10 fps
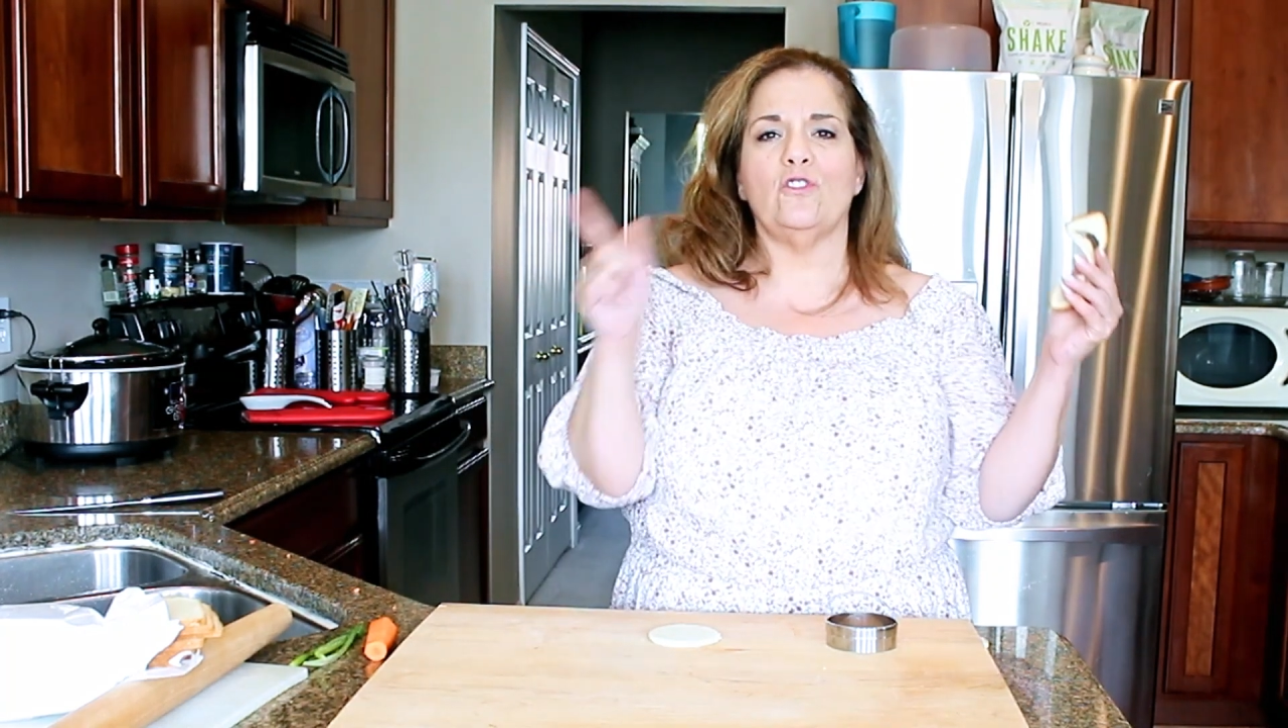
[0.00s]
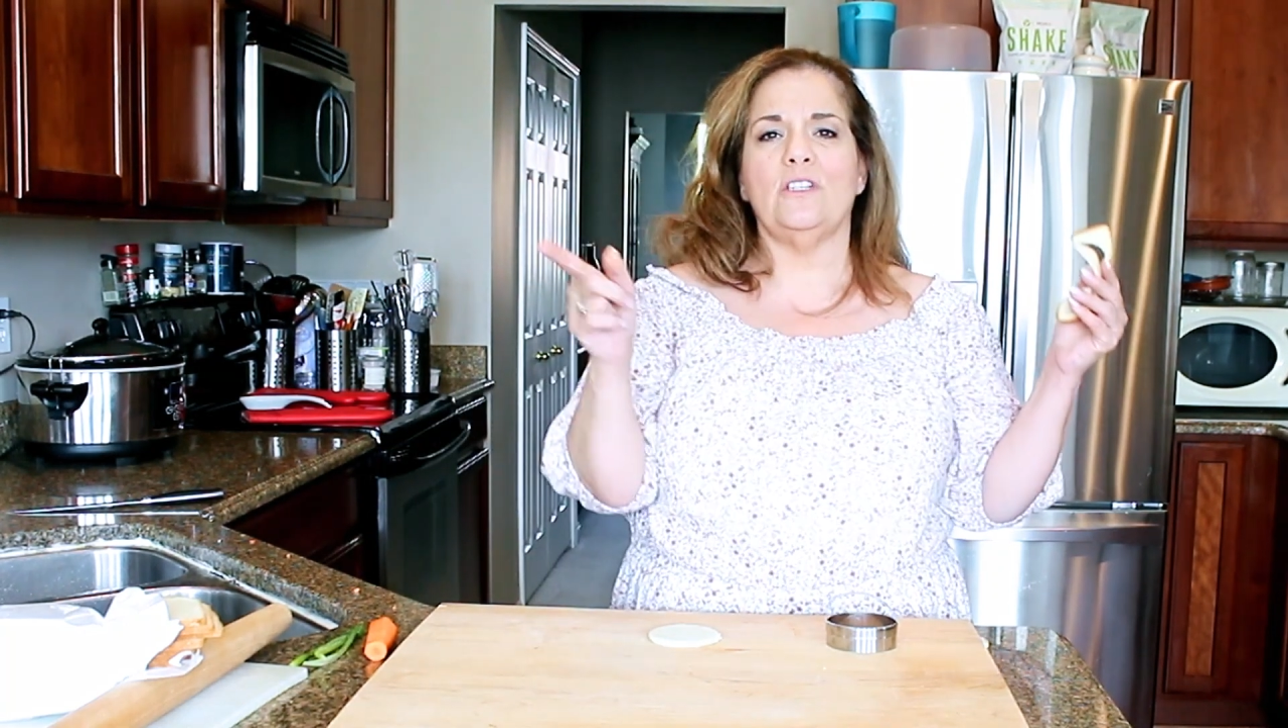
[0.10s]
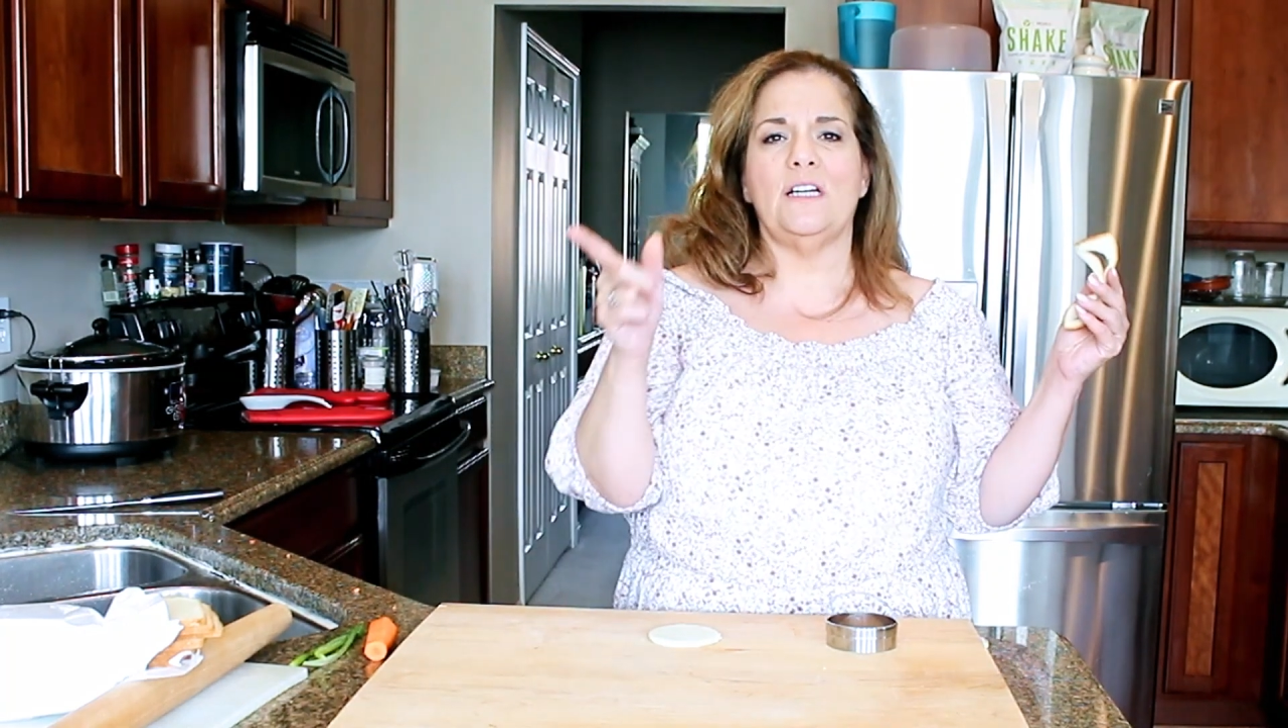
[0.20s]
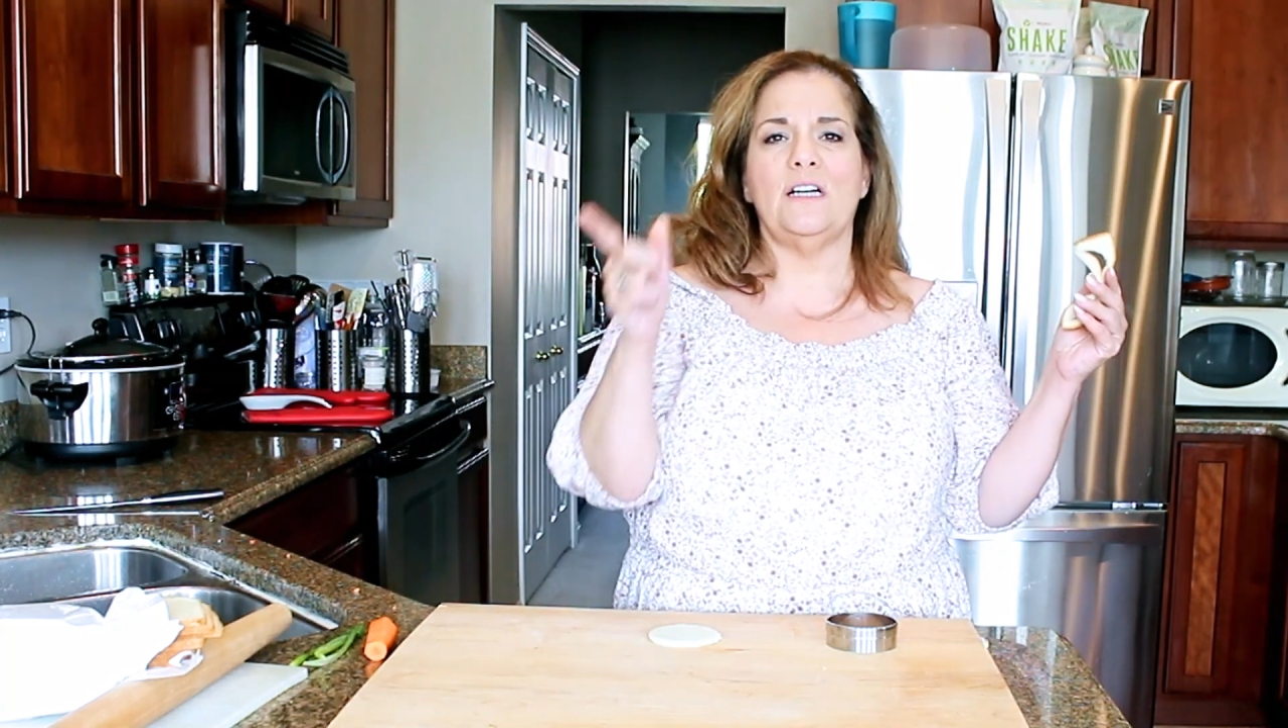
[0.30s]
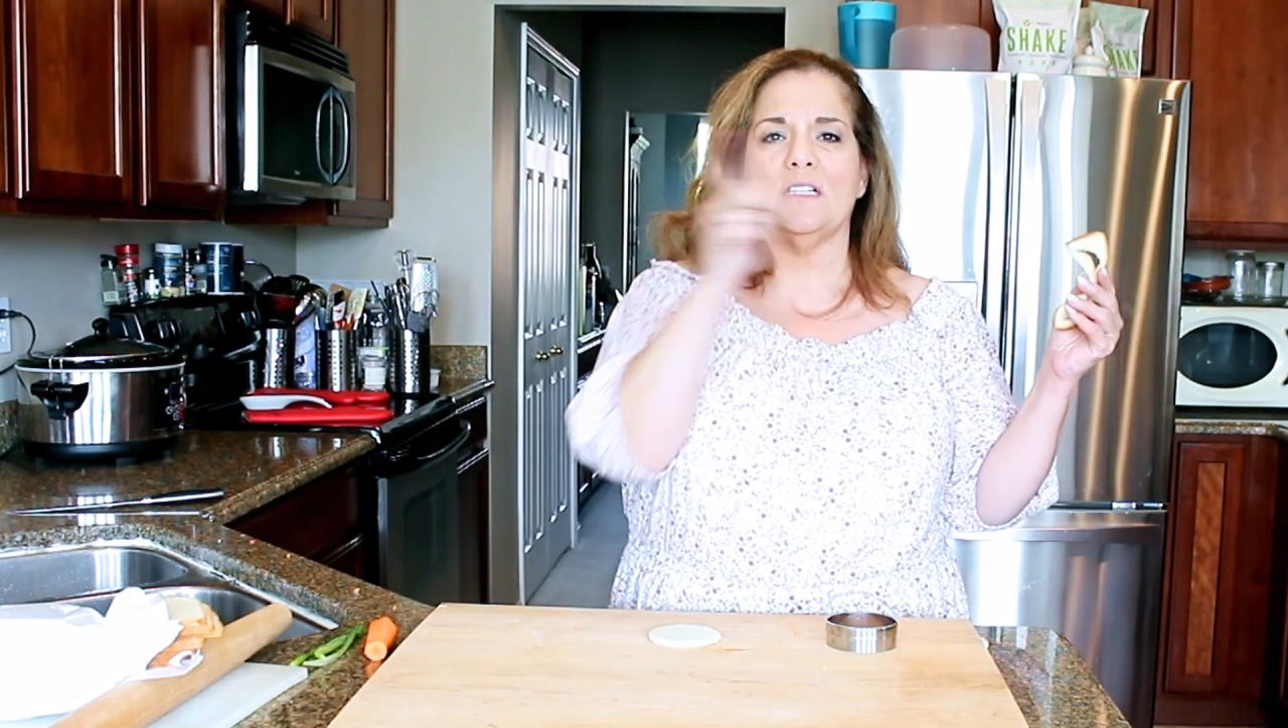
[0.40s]
the
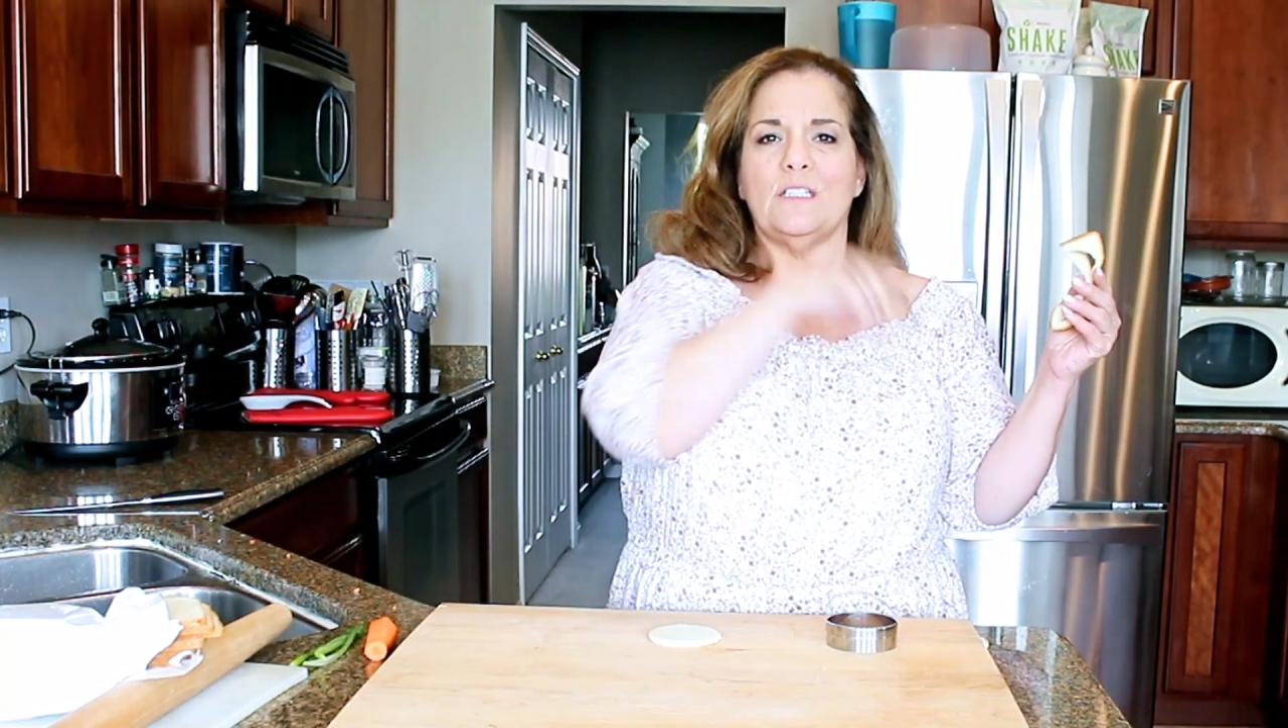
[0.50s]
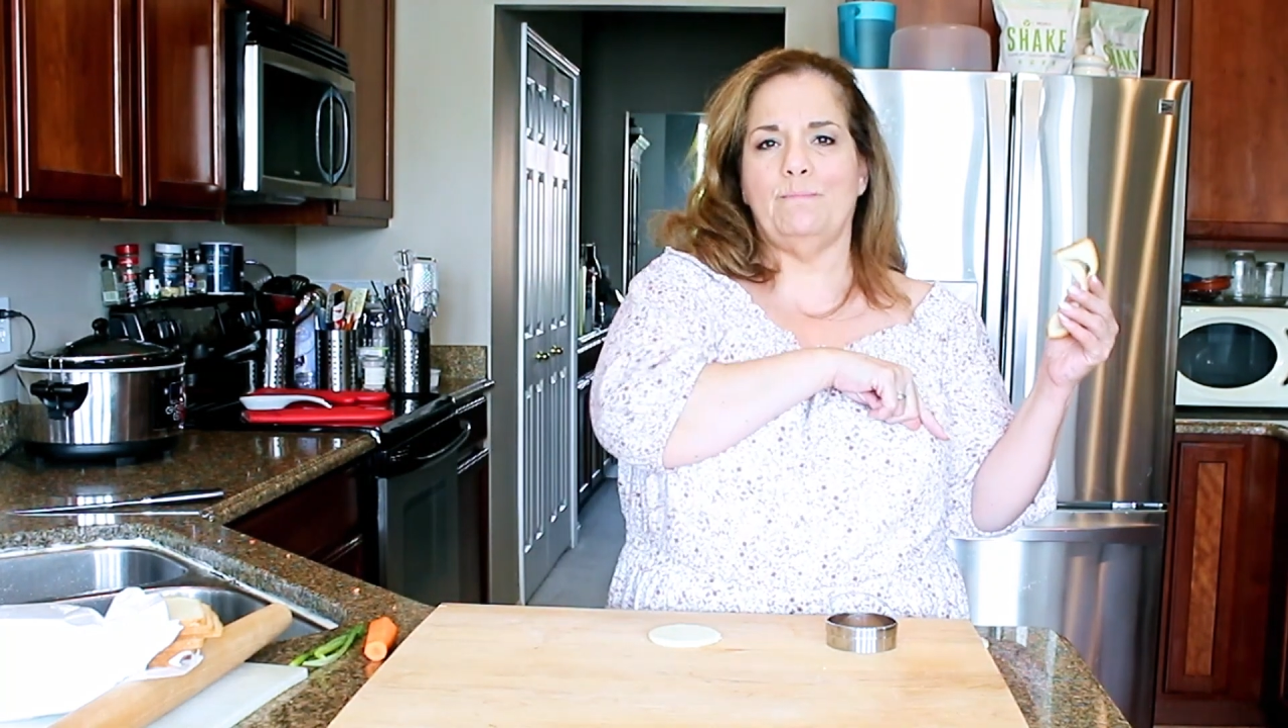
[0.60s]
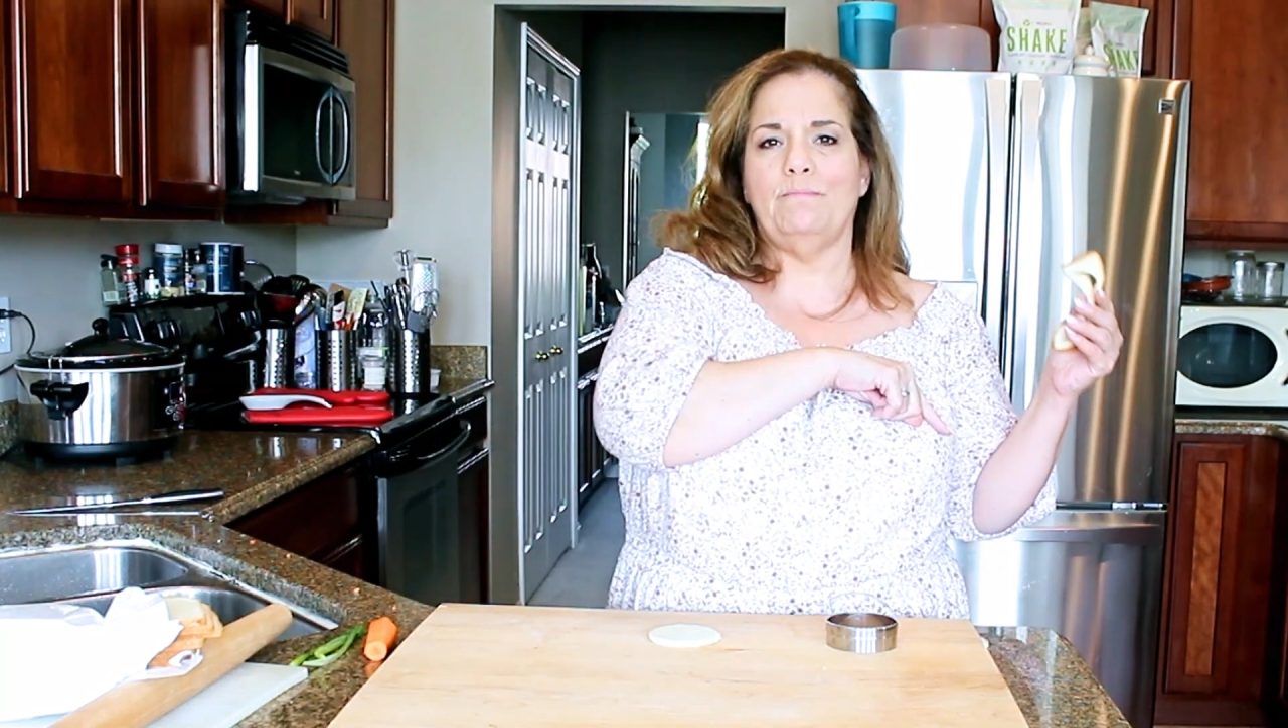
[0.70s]
ducks